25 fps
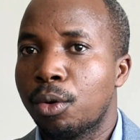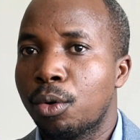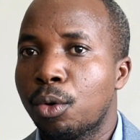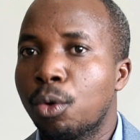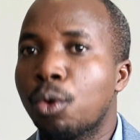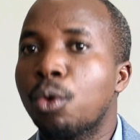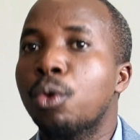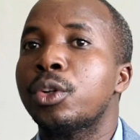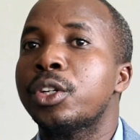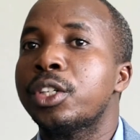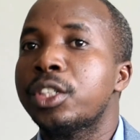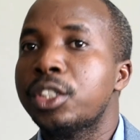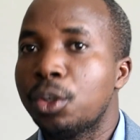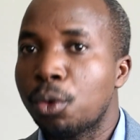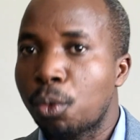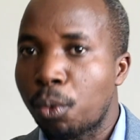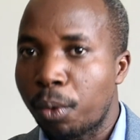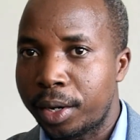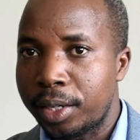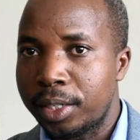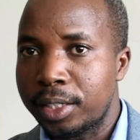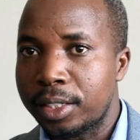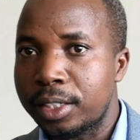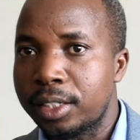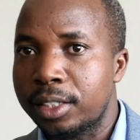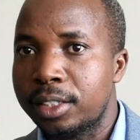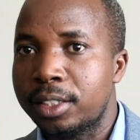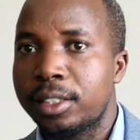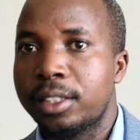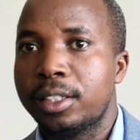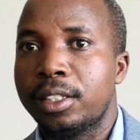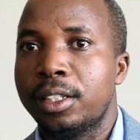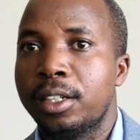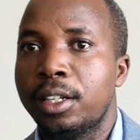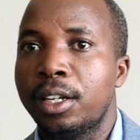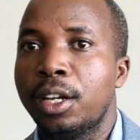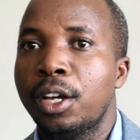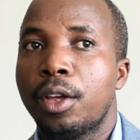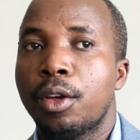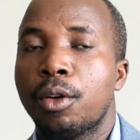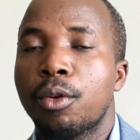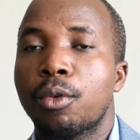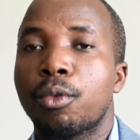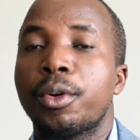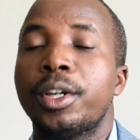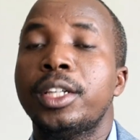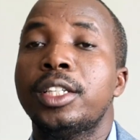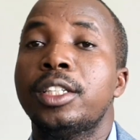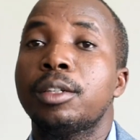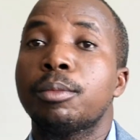consequences.
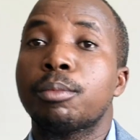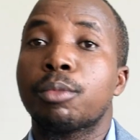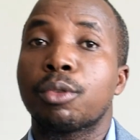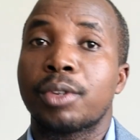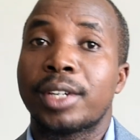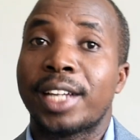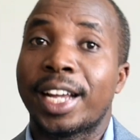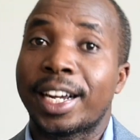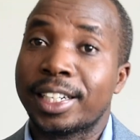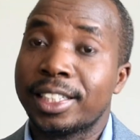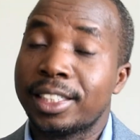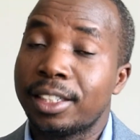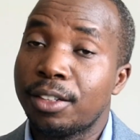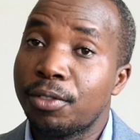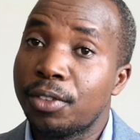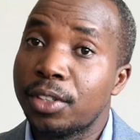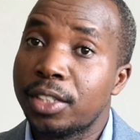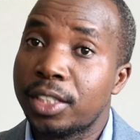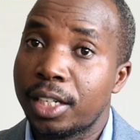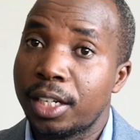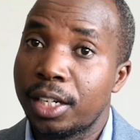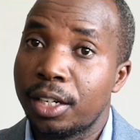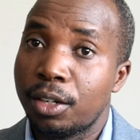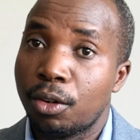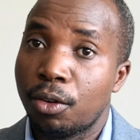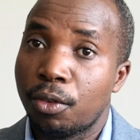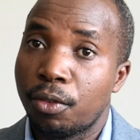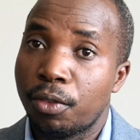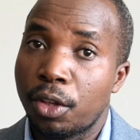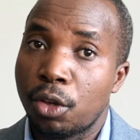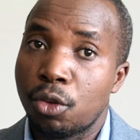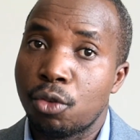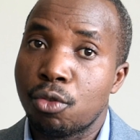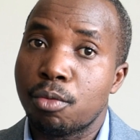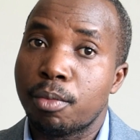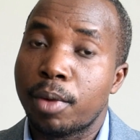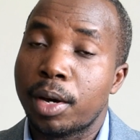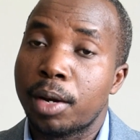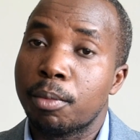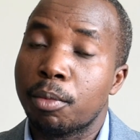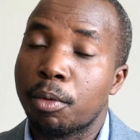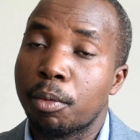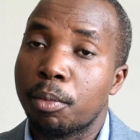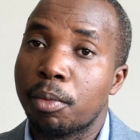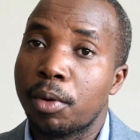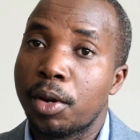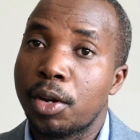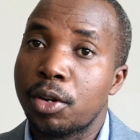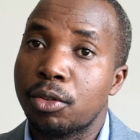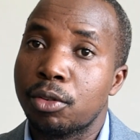Increasing productivity of the human
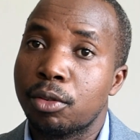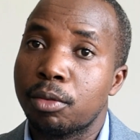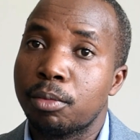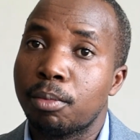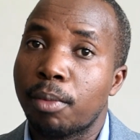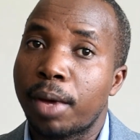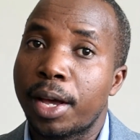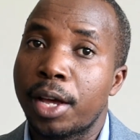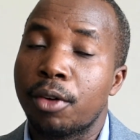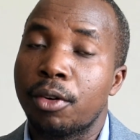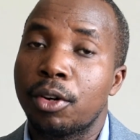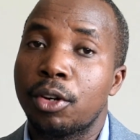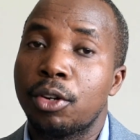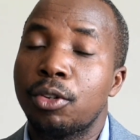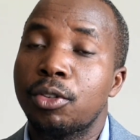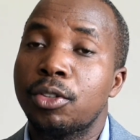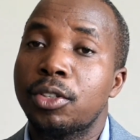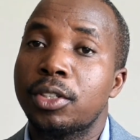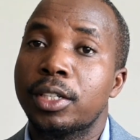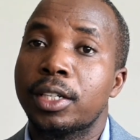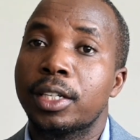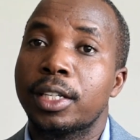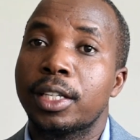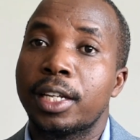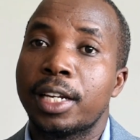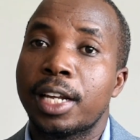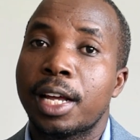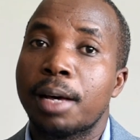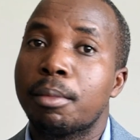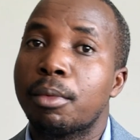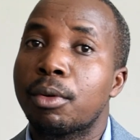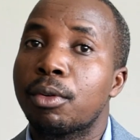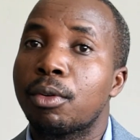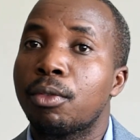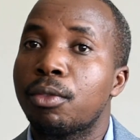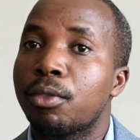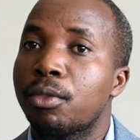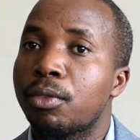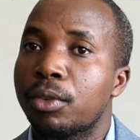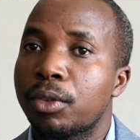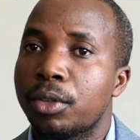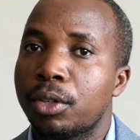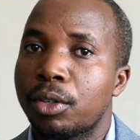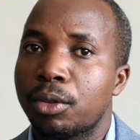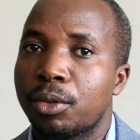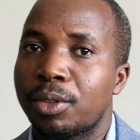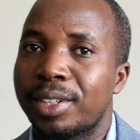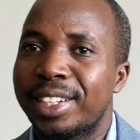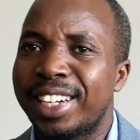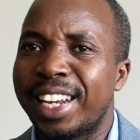population by reducing the number
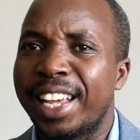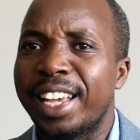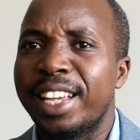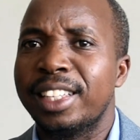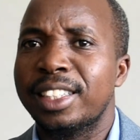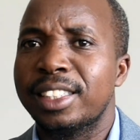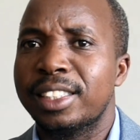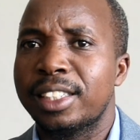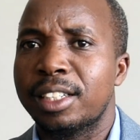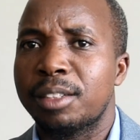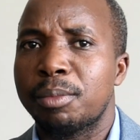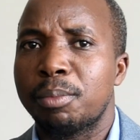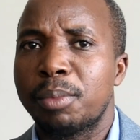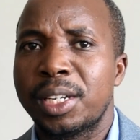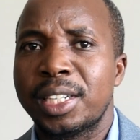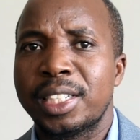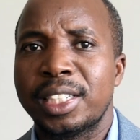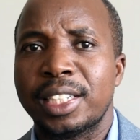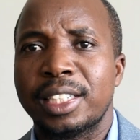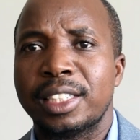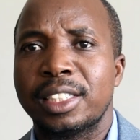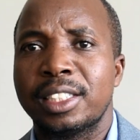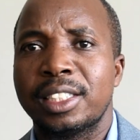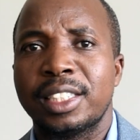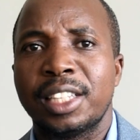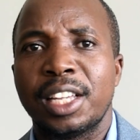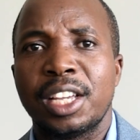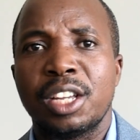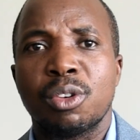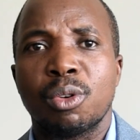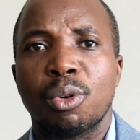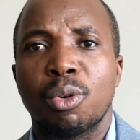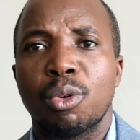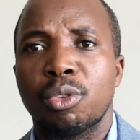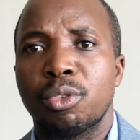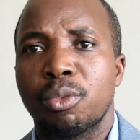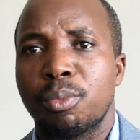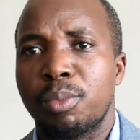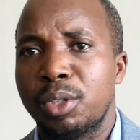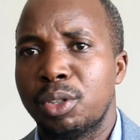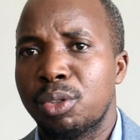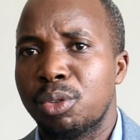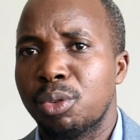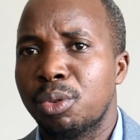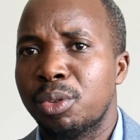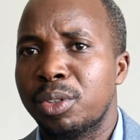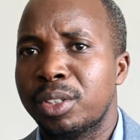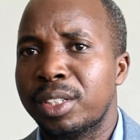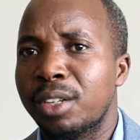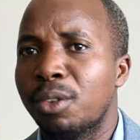of days that patients stay in
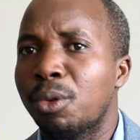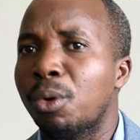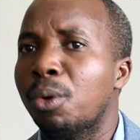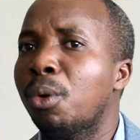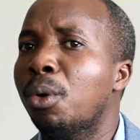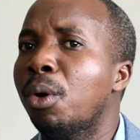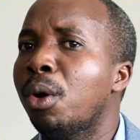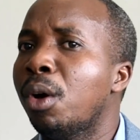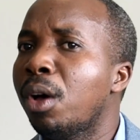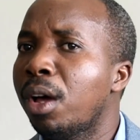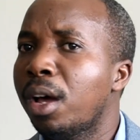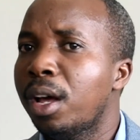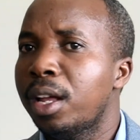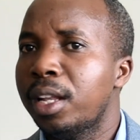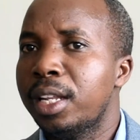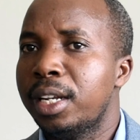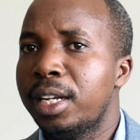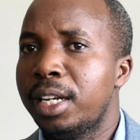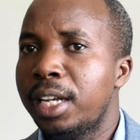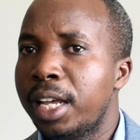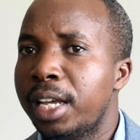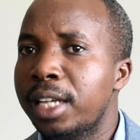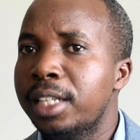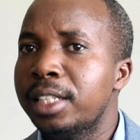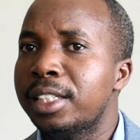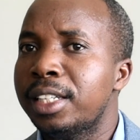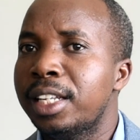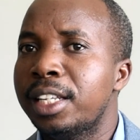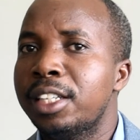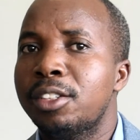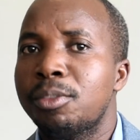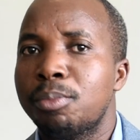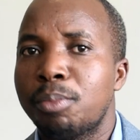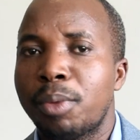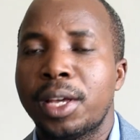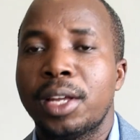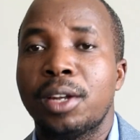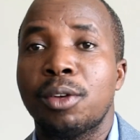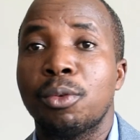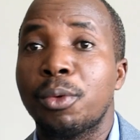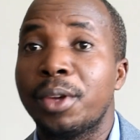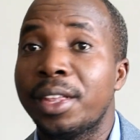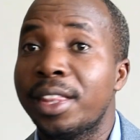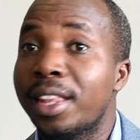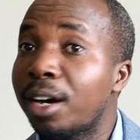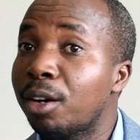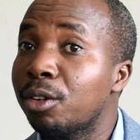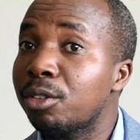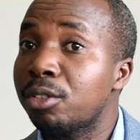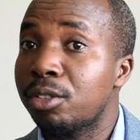hospitals or the days they spend
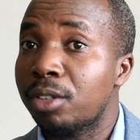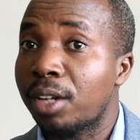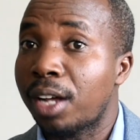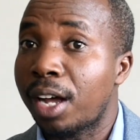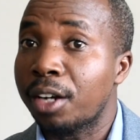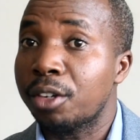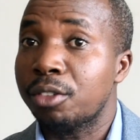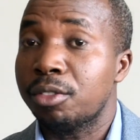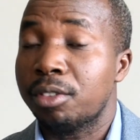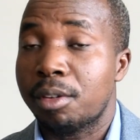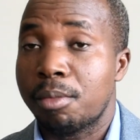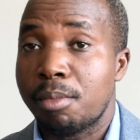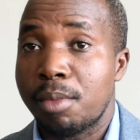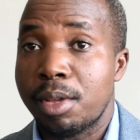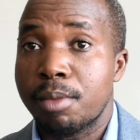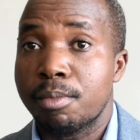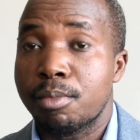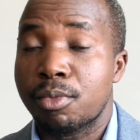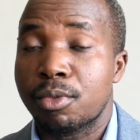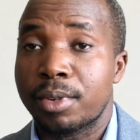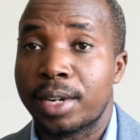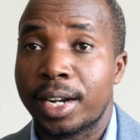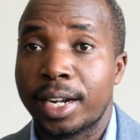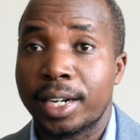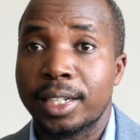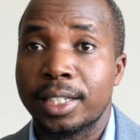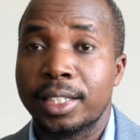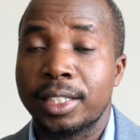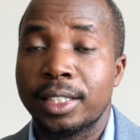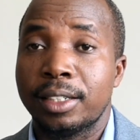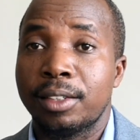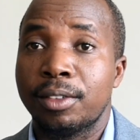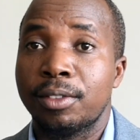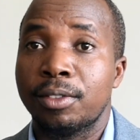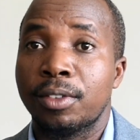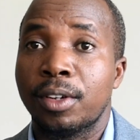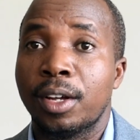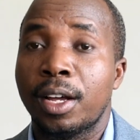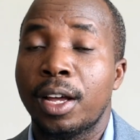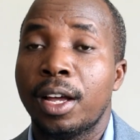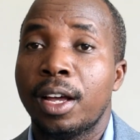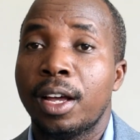without actually being productive.